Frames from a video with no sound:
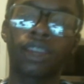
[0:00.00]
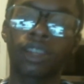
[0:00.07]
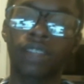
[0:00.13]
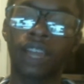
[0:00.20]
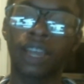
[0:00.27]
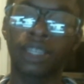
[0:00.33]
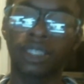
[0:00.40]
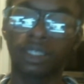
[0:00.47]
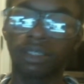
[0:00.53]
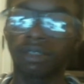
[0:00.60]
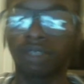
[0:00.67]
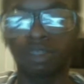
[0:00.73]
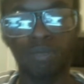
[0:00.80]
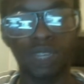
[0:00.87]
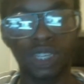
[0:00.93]
that
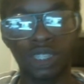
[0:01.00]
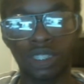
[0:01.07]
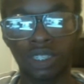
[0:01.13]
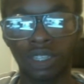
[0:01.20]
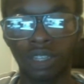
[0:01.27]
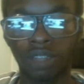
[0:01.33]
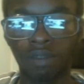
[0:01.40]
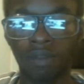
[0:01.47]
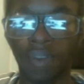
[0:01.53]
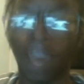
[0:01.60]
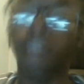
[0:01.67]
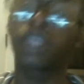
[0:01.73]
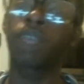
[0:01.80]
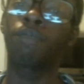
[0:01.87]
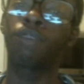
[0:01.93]
speaks to the
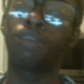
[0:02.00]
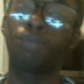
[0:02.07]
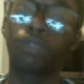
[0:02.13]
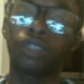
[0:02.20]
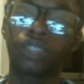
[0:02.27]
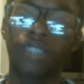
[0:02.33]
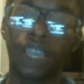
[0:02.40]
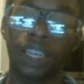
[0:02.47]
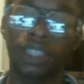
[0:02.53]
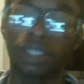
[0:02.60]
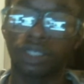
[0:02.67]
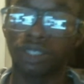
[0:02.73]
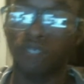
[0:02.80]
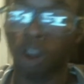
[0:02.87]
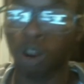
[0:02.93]
fact that people's tastes
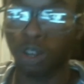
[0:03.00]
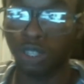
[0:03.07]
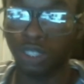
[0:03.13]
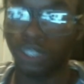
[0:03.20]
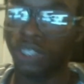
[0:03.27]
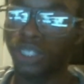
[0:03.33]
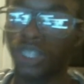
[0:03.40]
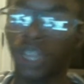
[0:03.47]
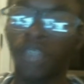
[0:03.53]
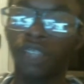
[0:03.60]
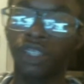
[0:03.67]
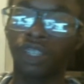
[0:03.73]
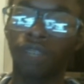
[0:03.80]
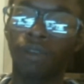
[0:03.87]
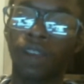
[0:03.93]
are just
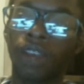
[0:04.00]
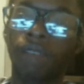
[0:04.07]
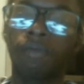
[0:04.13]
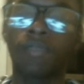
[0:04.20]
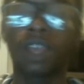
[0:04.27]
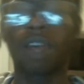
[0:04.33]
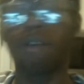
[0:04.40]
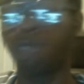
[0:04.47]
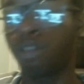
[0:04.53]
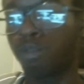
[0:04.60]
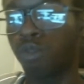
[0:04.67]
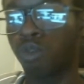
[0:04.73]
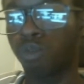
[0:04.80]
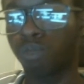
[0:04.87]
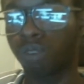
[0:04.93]
changing, right?
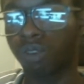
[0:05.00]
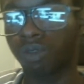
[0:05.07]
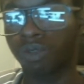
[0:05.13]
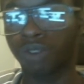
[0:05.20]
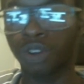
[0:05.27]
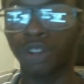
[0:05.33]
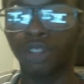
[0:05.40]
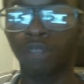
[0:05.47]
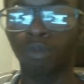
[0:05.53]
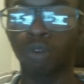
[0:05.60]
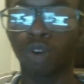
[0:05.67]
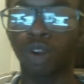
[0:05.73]
People prefer the more